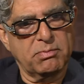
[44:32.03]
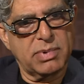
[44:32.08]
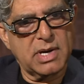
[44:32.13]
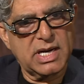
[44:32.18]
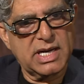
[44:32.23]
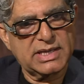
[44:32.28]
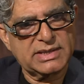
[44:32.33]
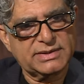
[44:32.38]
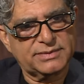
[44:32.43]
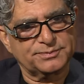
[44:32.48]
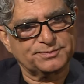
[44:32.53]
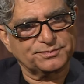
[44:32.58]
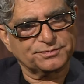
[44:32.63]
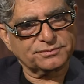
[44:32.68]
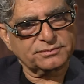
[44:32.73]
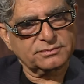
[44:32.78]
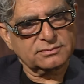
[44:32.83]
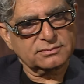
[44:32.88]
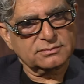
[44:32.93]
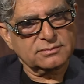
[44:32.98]
But
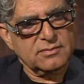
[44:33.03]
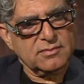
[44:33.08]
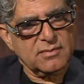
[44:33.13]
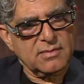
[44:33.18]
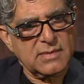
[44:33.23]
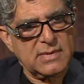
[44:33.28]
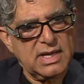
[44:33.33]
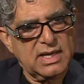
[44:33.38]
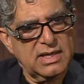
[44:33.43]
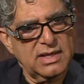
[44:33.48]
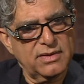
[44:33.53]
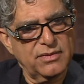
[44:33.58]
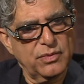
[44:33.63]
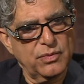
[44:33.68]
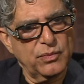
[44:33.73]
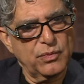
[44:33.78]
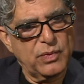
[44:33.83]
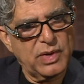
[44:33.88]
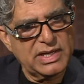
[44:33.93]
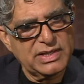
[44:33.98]

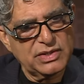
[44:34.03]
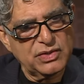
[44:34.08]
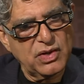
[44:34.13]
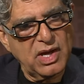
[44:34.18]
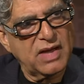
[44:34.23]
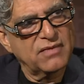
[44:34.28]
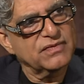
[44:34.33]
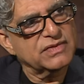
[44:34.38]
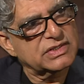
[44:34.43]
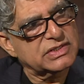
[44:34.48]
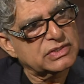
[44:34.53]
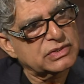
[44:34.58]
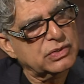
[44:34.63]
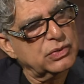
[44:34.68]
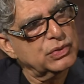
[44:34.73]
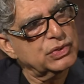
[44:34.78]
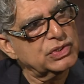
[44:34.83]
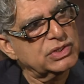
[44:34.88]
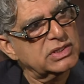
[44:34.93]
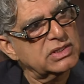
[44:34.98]
when you have
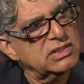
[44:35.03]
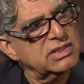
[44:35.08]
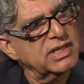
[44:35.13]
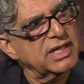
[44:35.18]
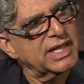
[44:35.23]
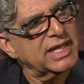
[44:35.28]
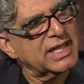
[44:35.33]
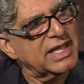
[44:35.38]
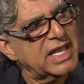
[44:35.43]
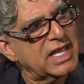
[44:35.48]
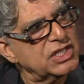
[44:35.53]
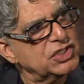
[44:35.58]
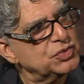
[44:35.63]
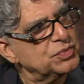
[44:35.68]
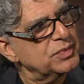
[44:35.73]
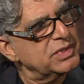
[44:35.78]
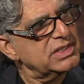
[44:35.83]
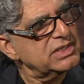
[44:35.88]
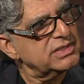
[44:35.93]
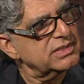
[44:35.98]
social
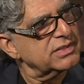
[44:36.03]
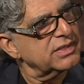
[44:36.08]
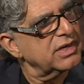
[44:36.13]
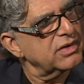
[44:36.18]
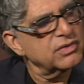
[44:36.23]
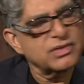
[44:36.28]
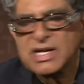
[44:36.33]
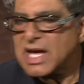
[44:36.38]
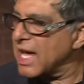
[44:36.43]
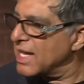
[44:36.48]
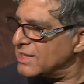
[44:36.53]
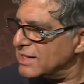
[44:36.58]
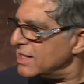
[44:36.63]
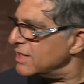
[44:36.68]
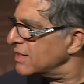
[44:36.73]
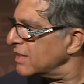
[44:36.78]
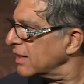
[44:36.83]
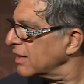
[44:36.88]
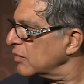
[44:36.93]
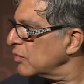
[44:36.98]
engagement around
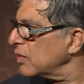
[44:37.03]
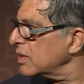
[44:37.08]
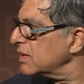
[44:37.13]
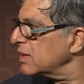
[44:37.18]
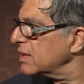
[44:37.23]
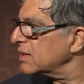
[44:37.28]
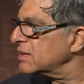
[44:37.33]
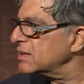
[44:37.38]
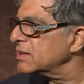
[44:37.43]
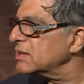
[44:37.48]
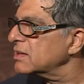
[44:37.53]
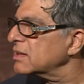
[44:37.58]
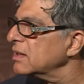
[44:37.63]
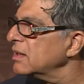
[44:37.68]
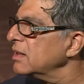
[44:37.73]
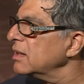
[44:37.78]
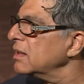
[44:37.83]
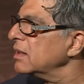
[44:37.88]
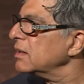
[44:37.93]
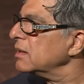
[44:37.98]
anything, whether it's
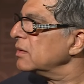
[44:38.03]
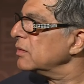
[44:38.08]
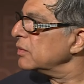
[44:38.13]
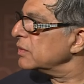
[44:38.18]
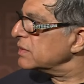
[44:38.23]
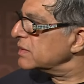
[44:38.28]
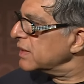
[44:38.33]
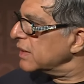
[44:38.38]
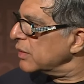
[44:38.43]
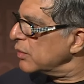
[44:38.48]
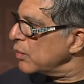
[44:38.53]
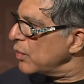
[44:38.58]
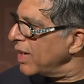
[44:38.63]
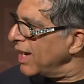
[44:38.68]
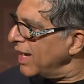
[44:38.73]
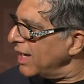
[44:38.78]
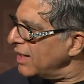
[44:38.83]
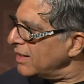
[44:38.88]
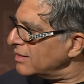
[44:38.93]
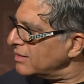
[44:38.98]
losing
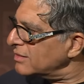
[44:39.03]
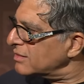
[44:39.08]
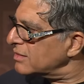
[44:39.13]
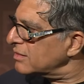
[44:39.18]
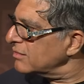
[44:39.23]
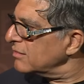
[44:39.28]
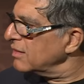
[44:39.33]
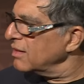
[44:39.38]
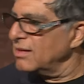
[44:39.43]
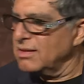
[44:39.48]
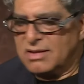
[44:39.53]
weight